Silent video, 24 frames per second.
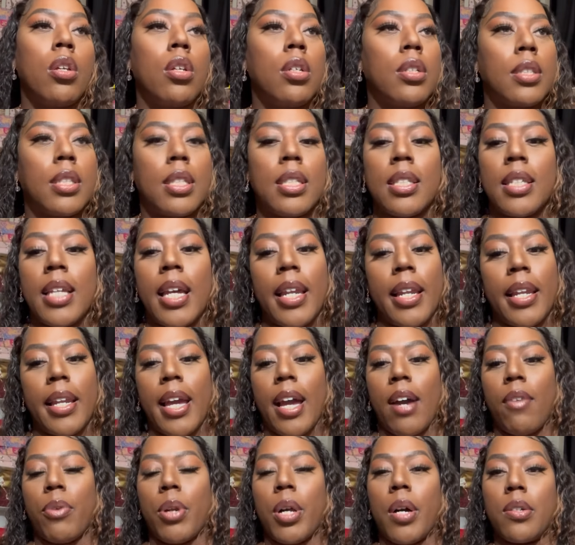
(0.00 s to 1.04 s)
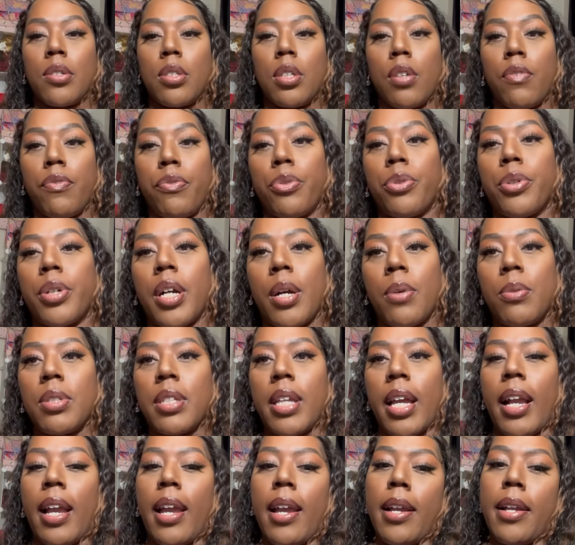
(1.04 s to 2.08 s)
Since they didn't have what I was looking for, I was
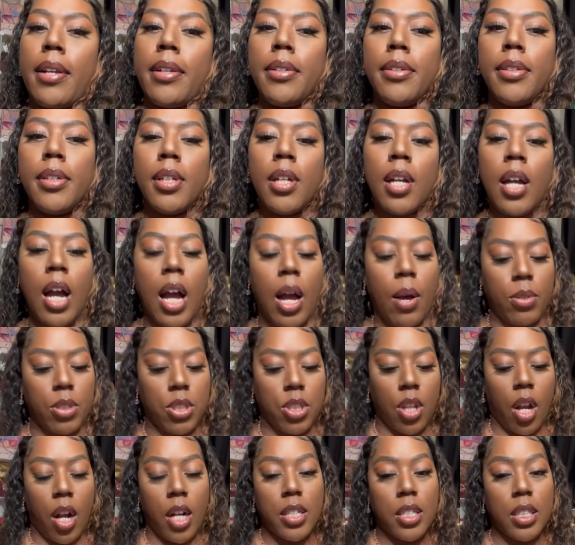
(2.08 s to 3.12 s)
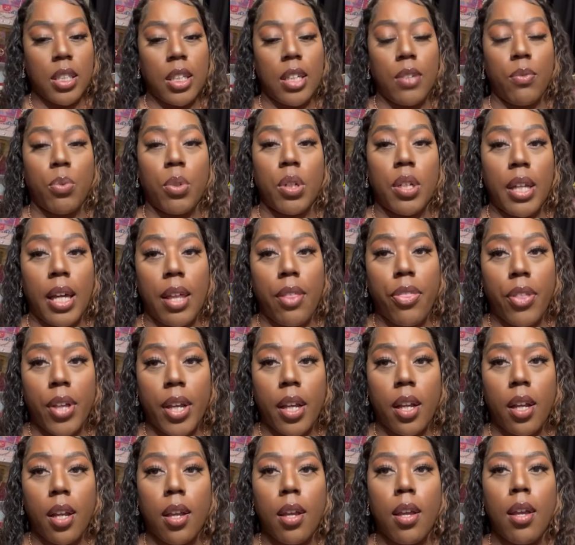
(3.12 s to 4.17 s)
like, hey, I was starting to leave with nothing,
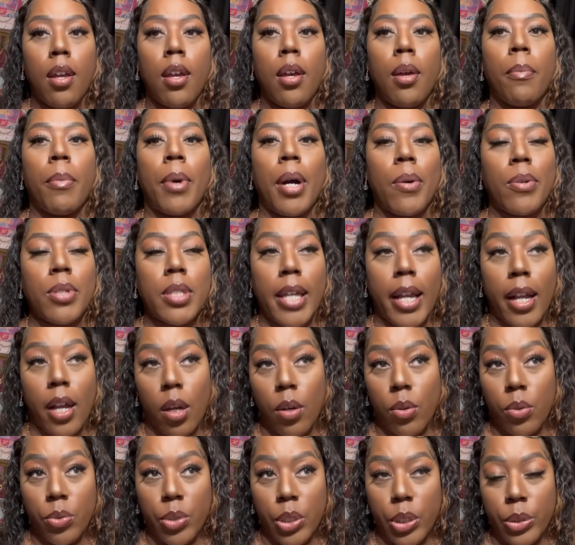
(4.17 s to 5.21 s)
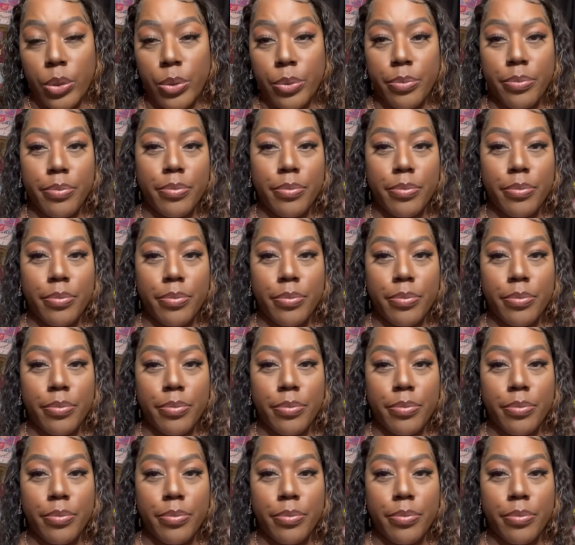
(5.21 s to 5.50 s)
but I was like, hold on.